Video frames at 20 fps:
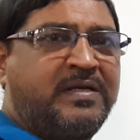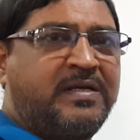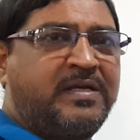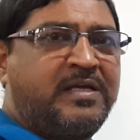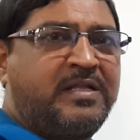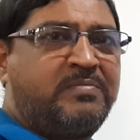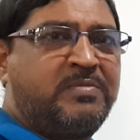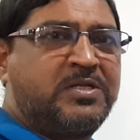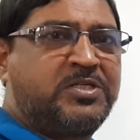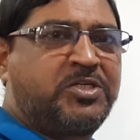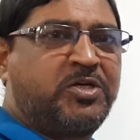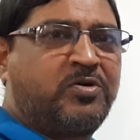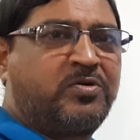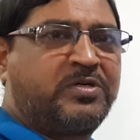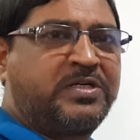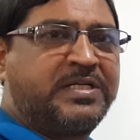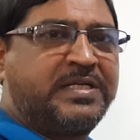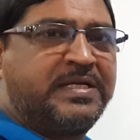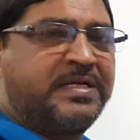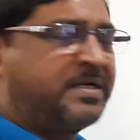in
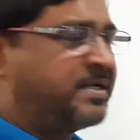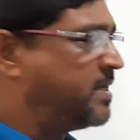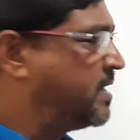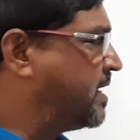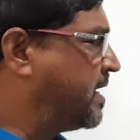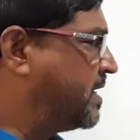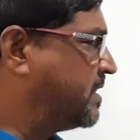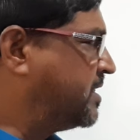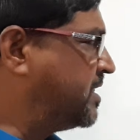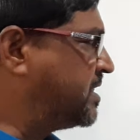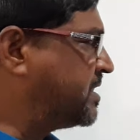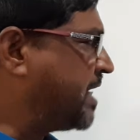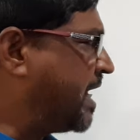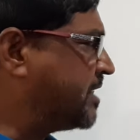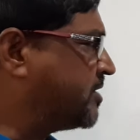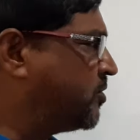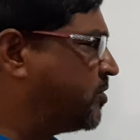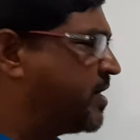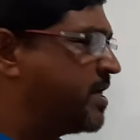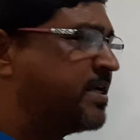maturity. This is
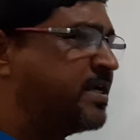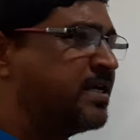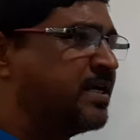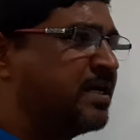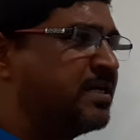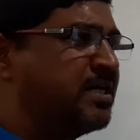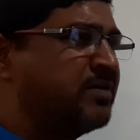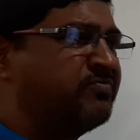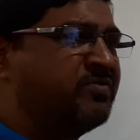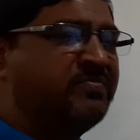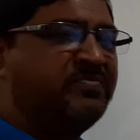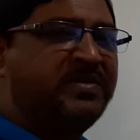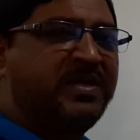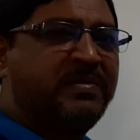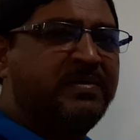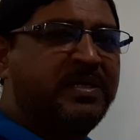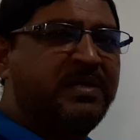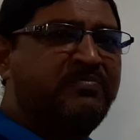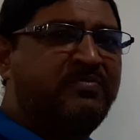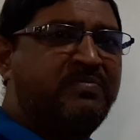also taking 150,
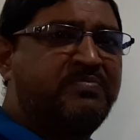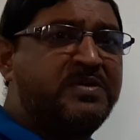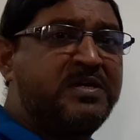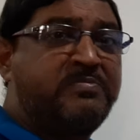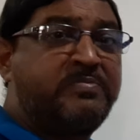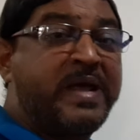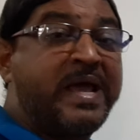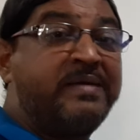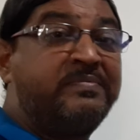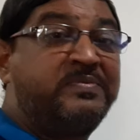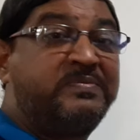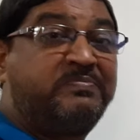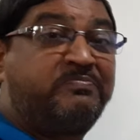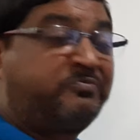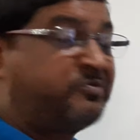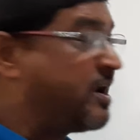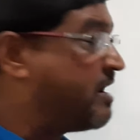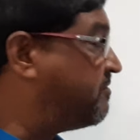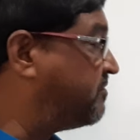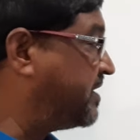
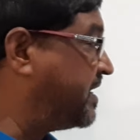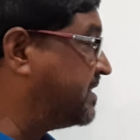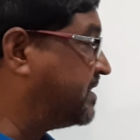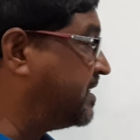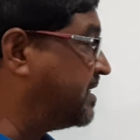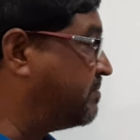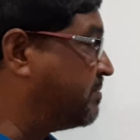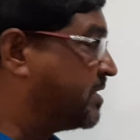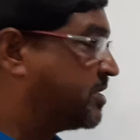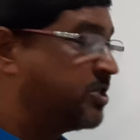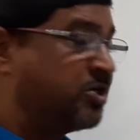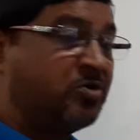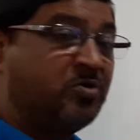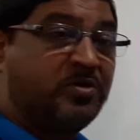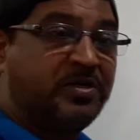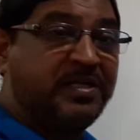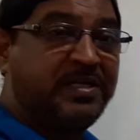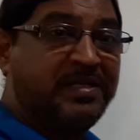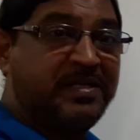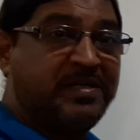155 days in
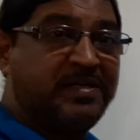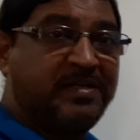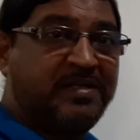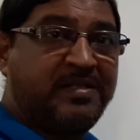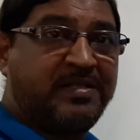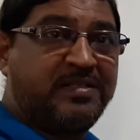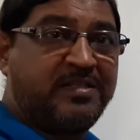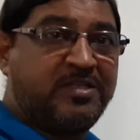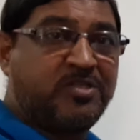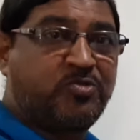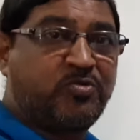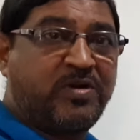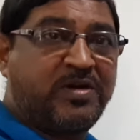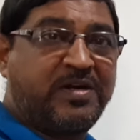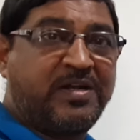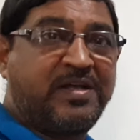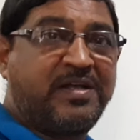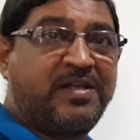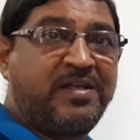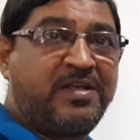maturity. This sort.
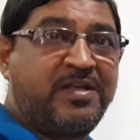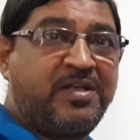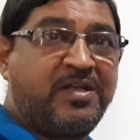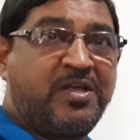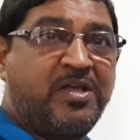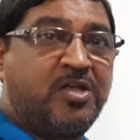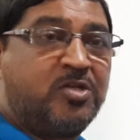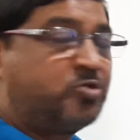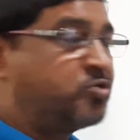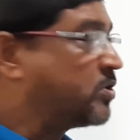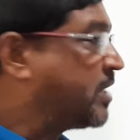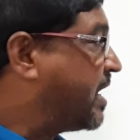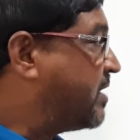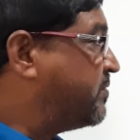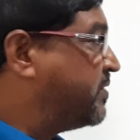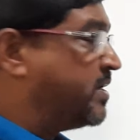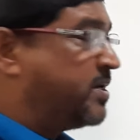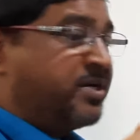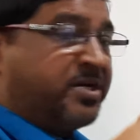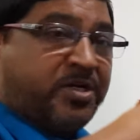So can
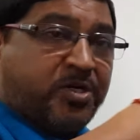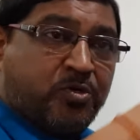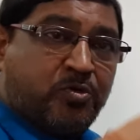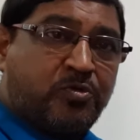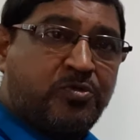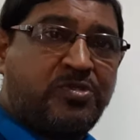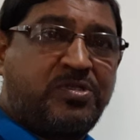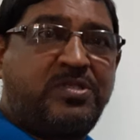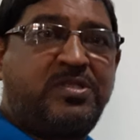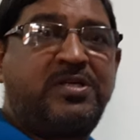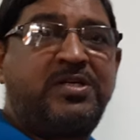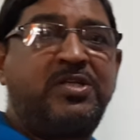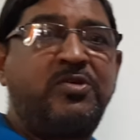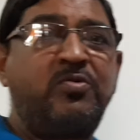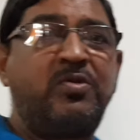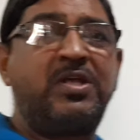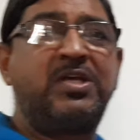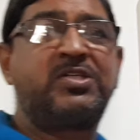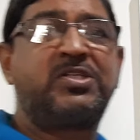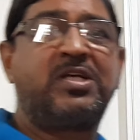we reduce the
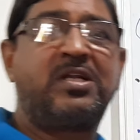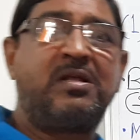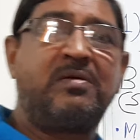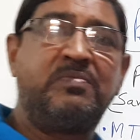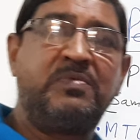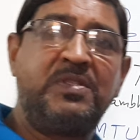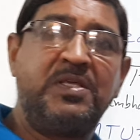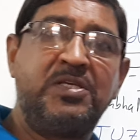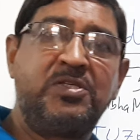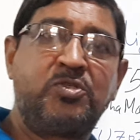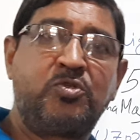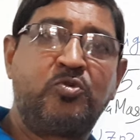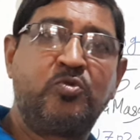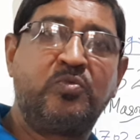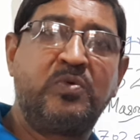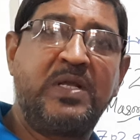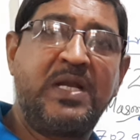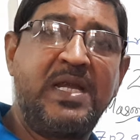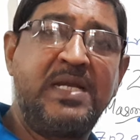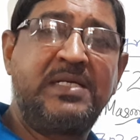duration of these two
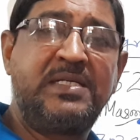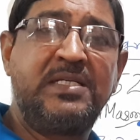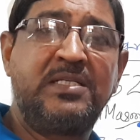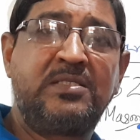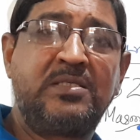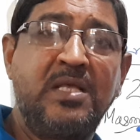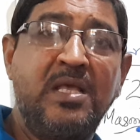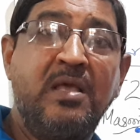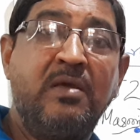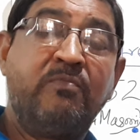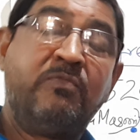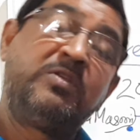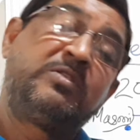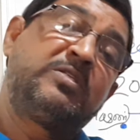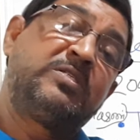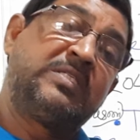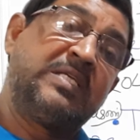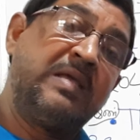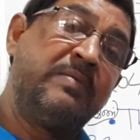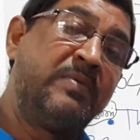varieties with
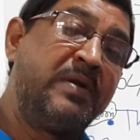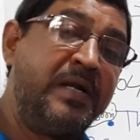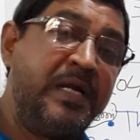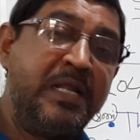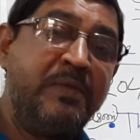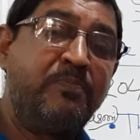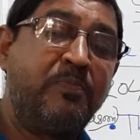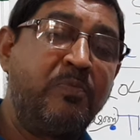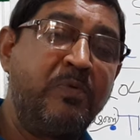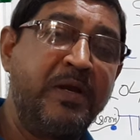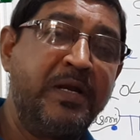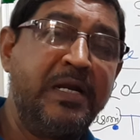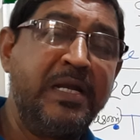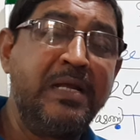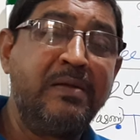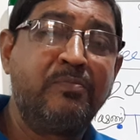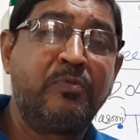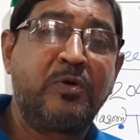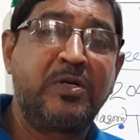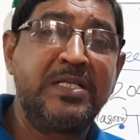same
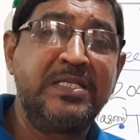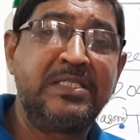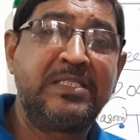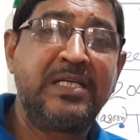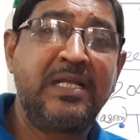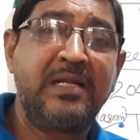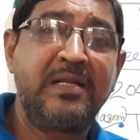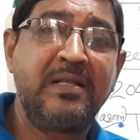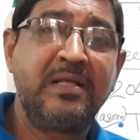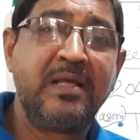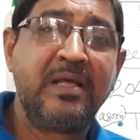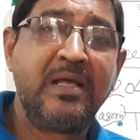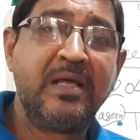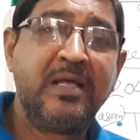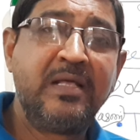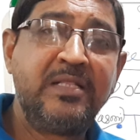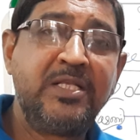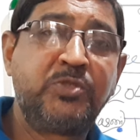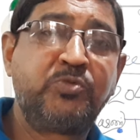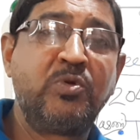yielding potential?
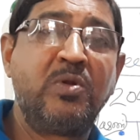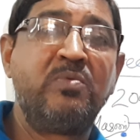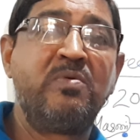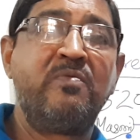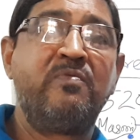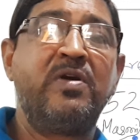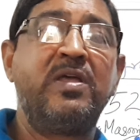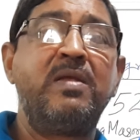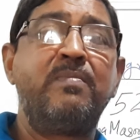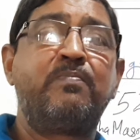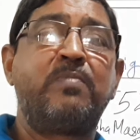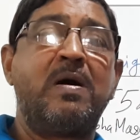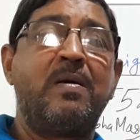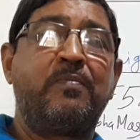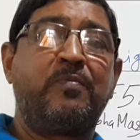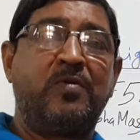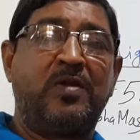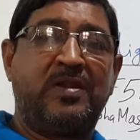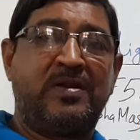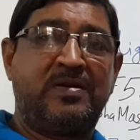This will be very
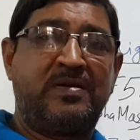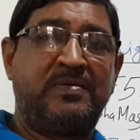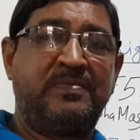popular